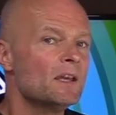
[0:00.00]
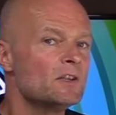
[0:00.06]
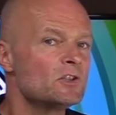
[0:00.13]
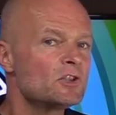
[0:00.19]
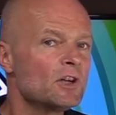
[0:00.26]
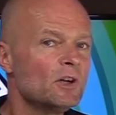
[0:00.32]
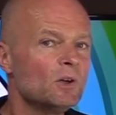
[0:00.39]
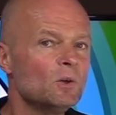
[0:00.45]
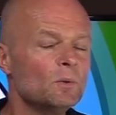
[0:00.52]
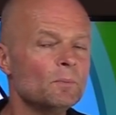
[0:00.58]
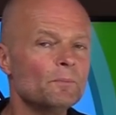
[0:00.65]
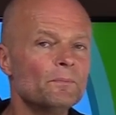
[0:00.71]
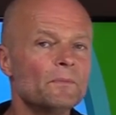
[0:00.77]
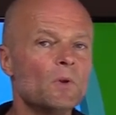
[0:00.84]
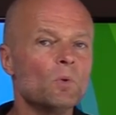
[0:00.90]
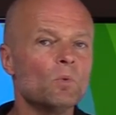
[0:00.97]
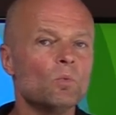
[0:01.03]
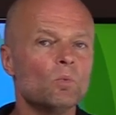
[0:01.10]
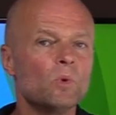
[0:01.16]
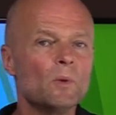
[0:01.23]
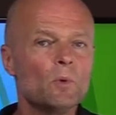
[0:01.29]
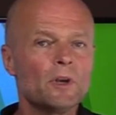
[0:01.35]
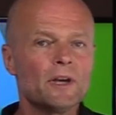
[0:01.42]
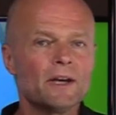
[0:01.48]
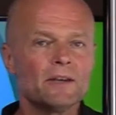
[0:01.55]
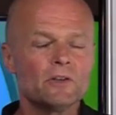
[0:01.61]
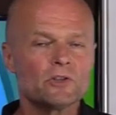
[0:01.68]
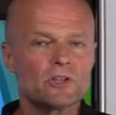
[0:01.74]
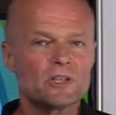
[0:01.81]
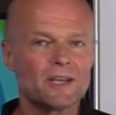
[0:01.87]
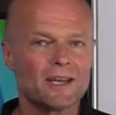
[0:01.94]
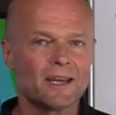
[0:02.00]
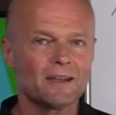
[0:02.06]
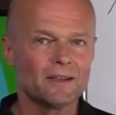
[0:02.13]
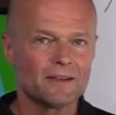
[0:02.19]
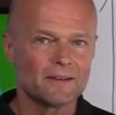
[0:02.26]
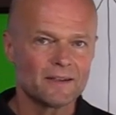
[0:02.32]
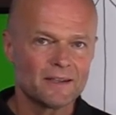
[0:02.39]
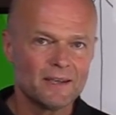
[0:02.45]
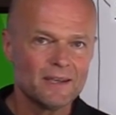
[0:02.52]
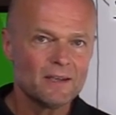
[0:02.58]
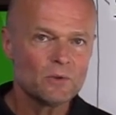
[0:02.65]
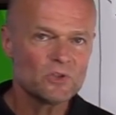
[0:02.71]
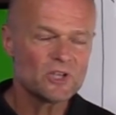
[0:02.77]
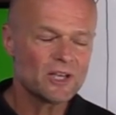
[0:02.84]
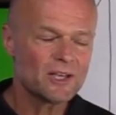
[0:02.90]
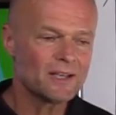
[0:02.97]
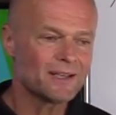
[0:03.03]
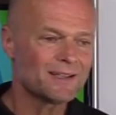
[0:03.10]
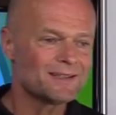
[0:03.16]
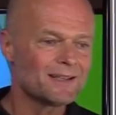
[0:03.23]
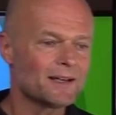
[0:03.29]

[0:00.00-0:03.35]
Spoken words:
So we want to understand that the ketogenic